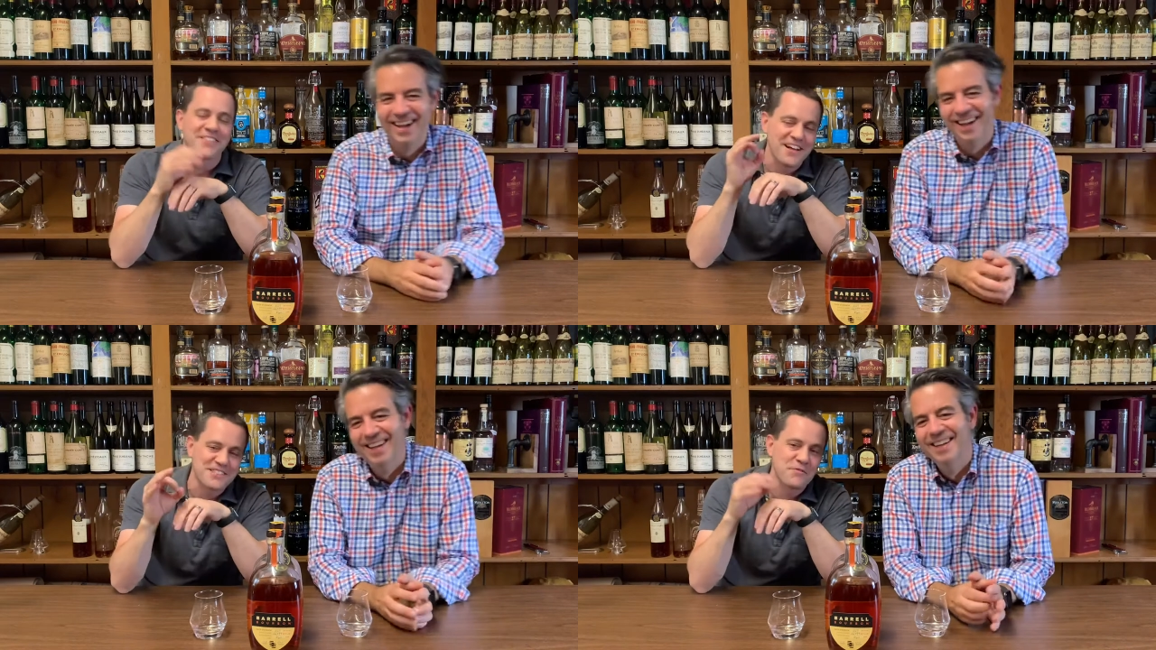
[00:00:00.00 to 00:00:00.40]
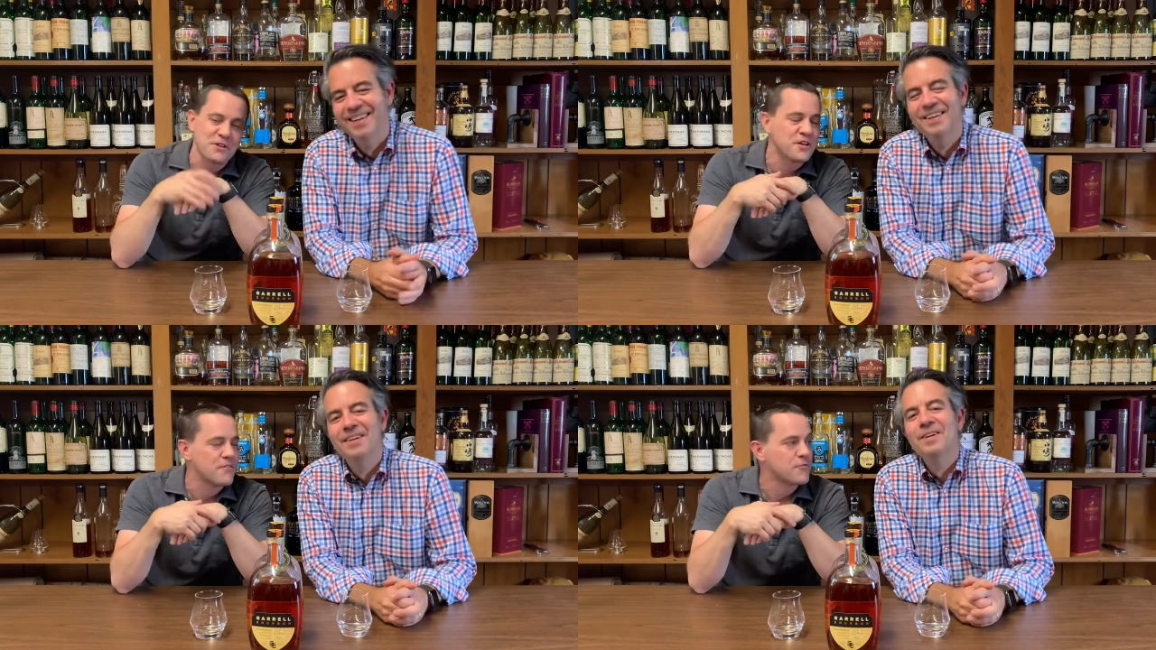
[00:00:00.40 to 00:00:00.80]
Speaker 1: lots of really
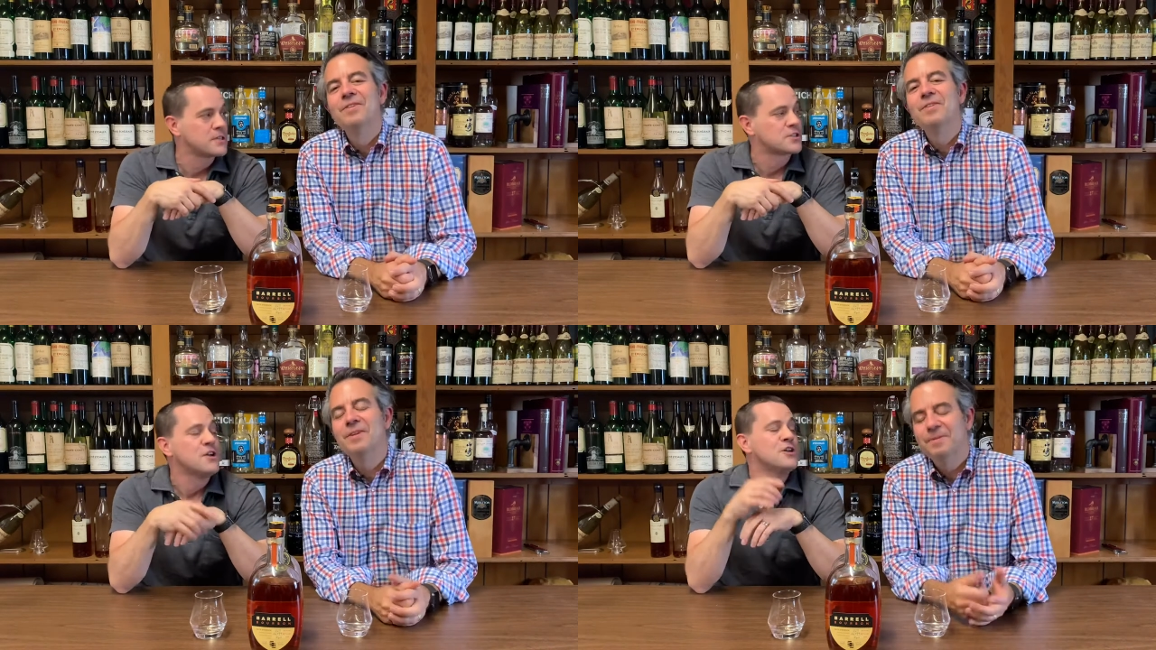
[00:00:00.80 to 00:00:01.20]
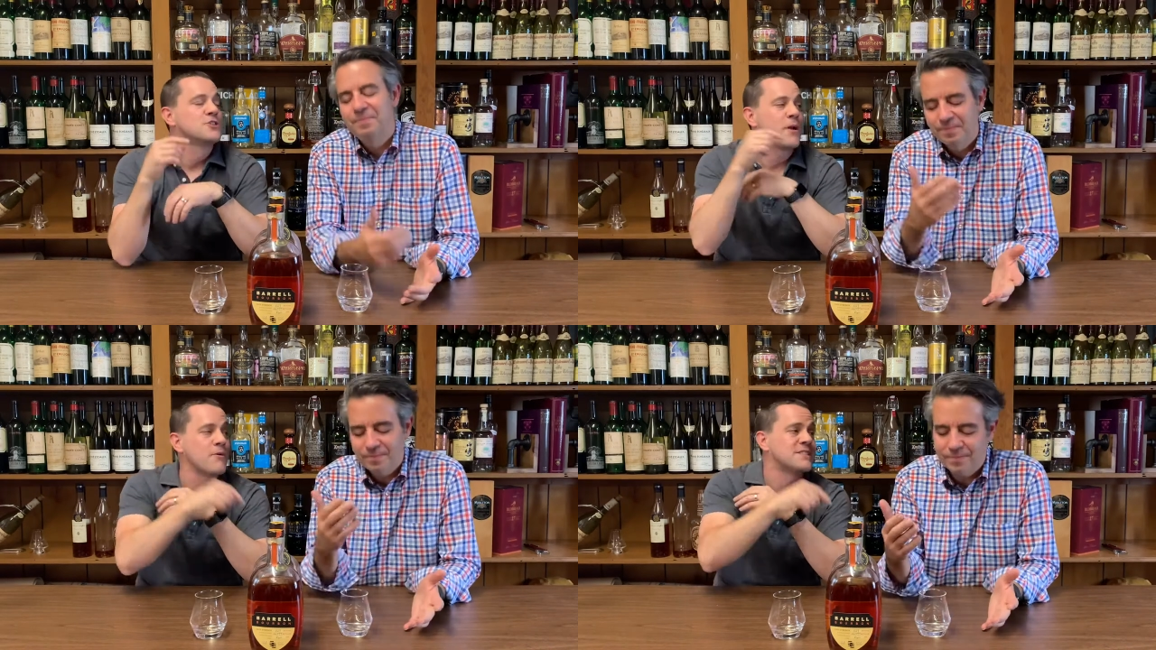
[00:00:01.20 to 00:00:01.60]
good information.
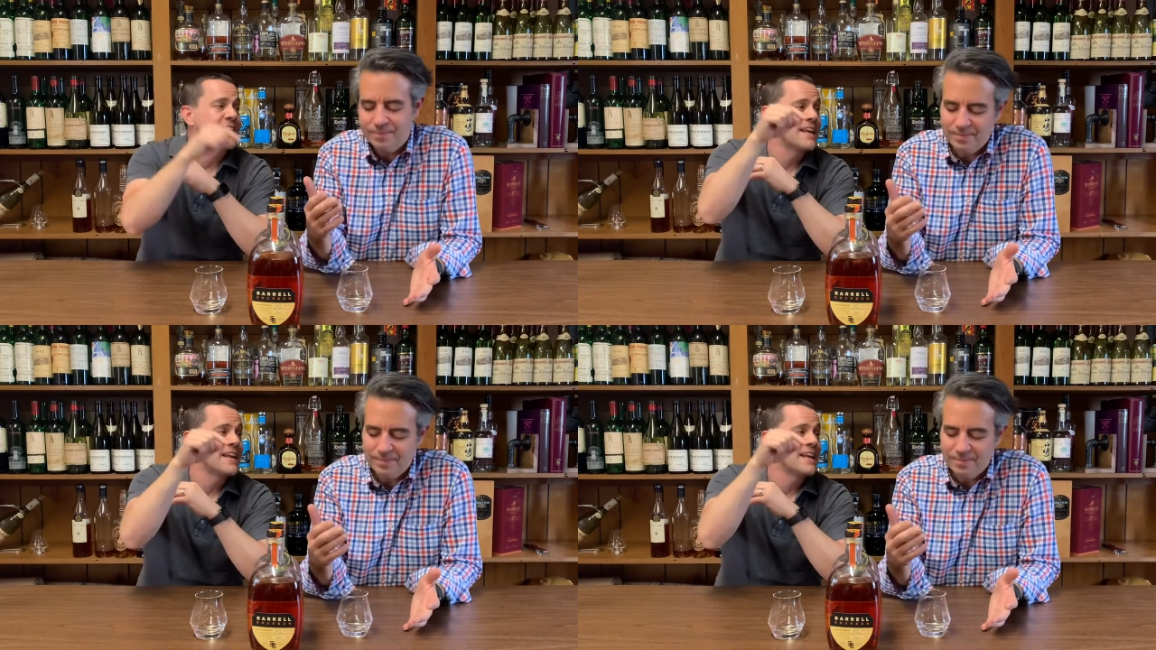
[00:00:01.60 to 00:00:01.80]
So, anyways,